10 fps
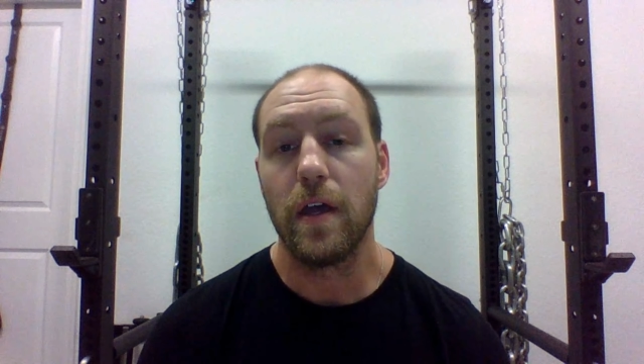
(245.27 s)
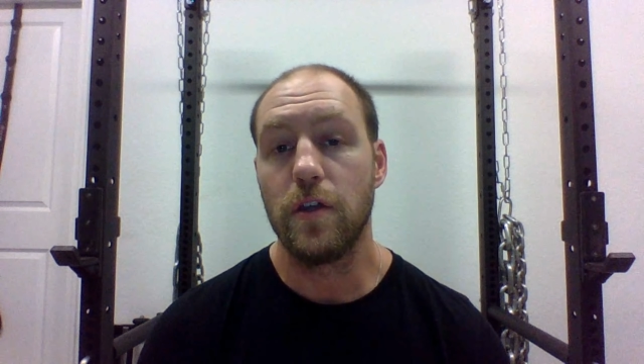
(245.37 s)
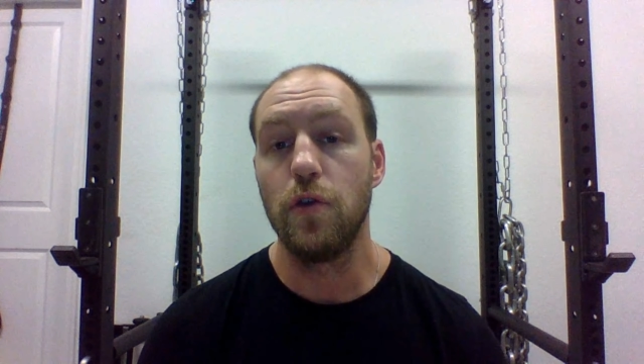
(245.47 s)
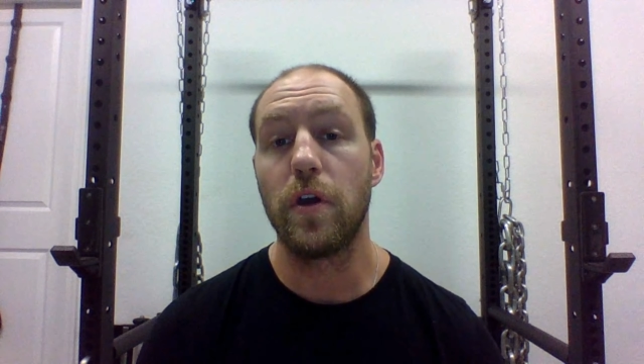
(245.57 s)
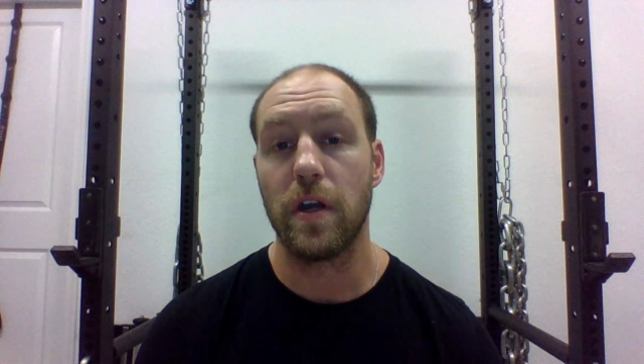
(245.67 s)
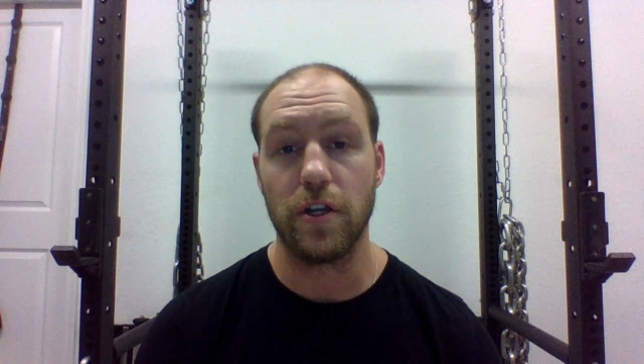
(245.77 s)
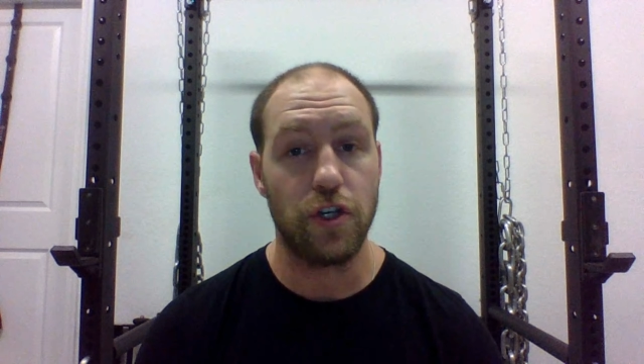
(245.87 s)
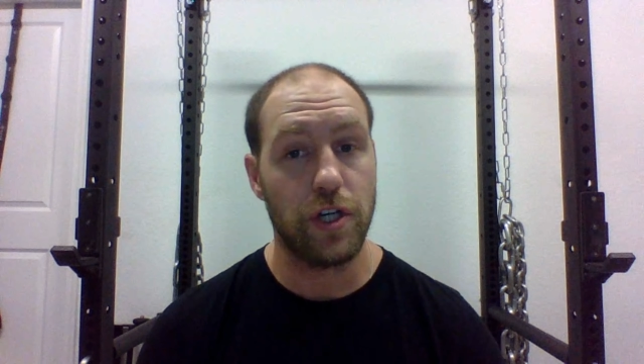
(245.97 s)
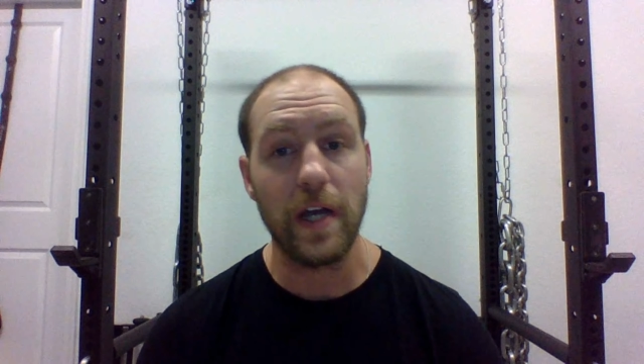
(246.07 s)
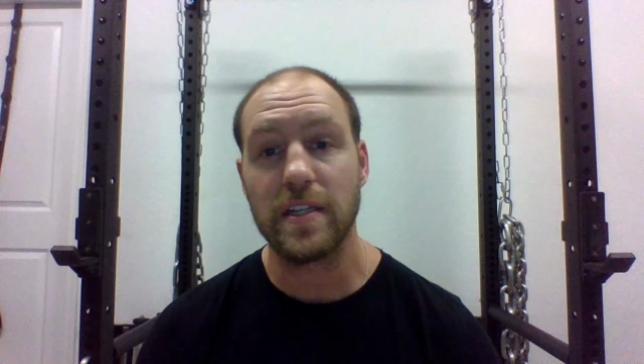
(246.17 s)
You can
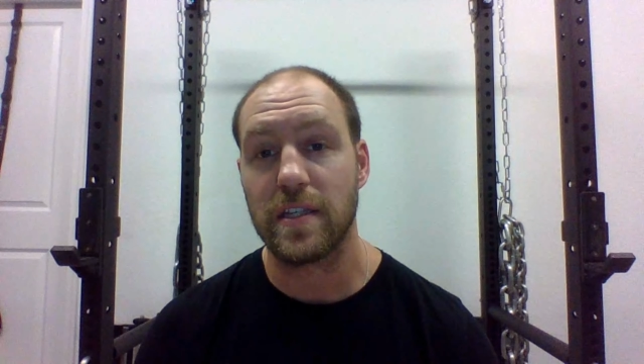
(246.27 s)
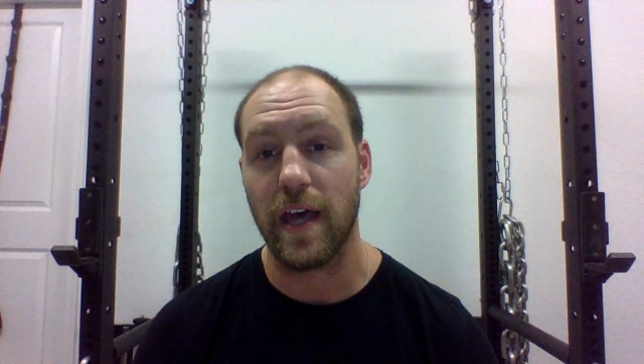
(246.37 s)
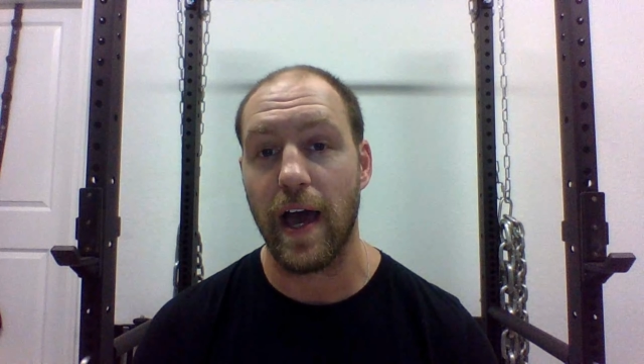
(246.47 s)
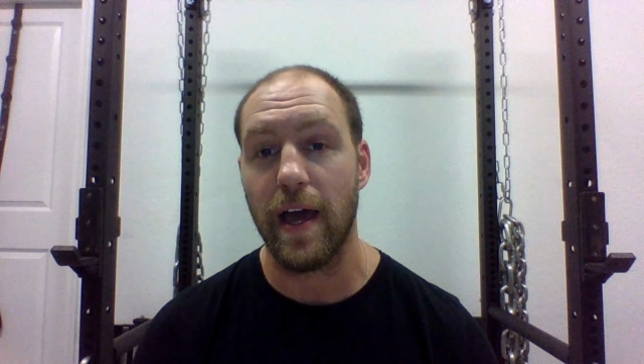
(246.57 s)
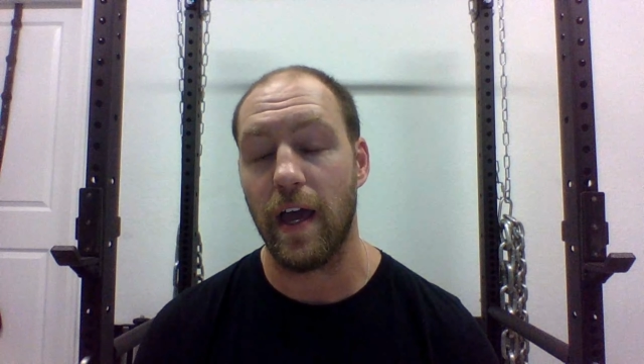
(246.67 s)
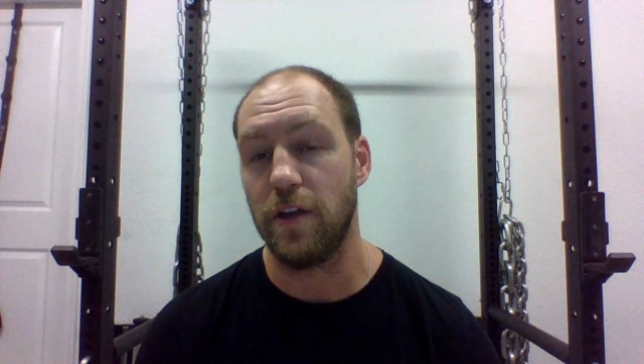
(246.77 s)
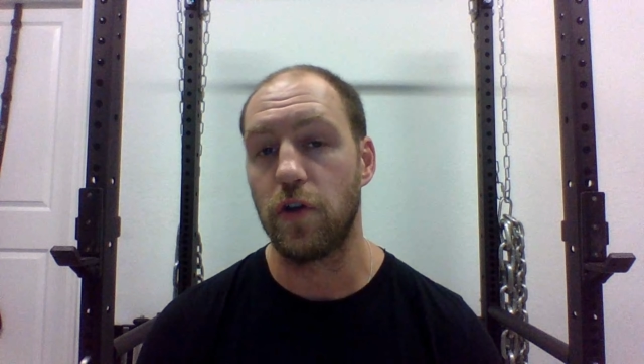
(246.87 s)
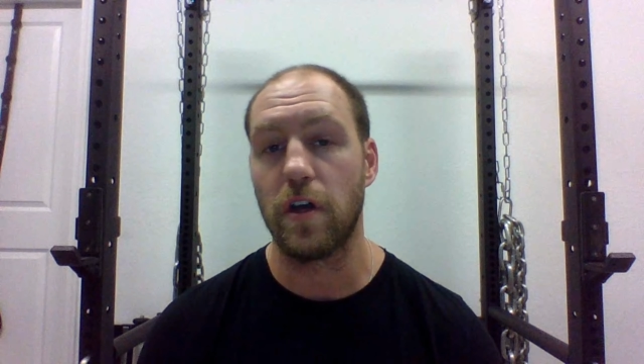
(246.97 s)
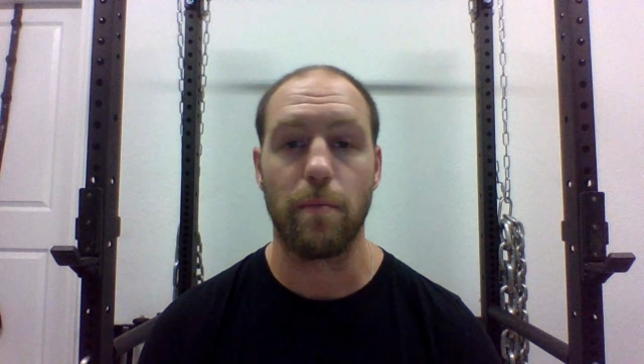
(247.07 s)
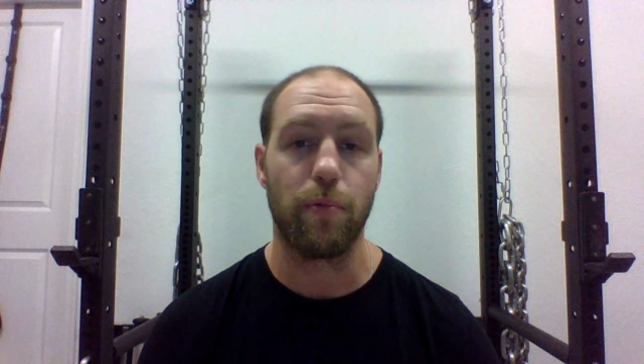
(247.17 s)
adjust that and you
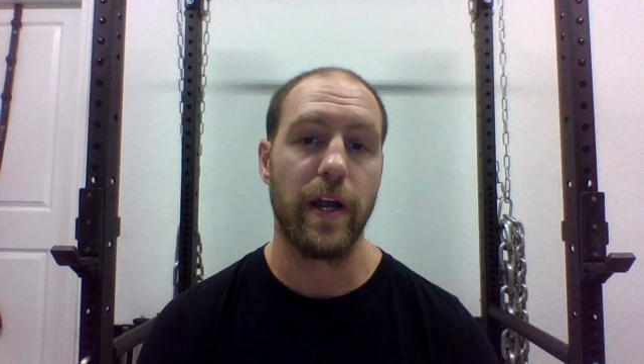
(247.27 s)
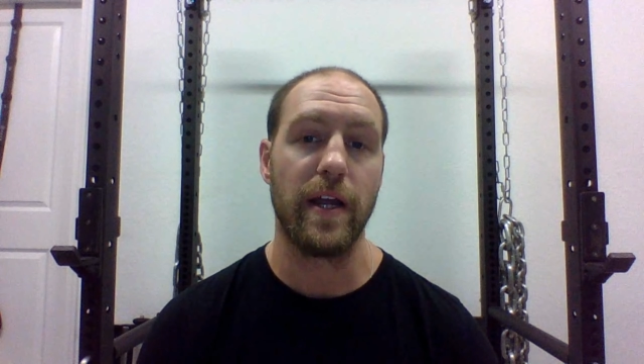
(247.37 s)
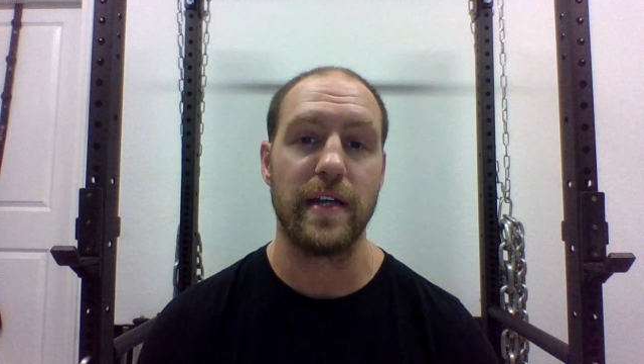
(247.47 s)
can bring it